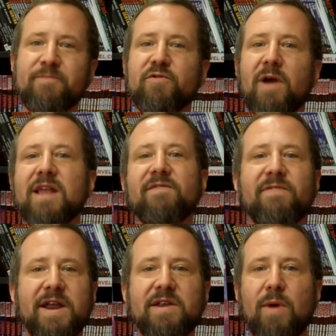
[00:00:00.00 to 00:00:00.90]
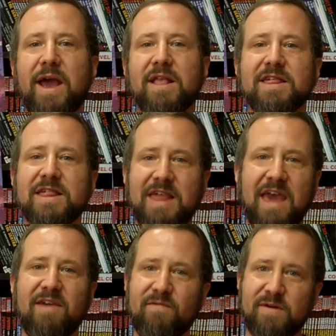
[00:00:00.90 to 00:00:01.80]
trying to find a way to
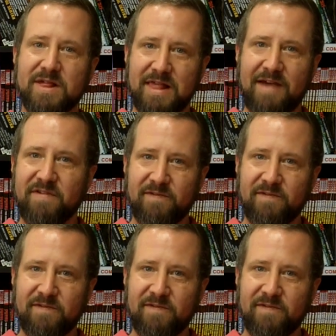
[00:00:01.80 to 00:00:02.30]
save what's left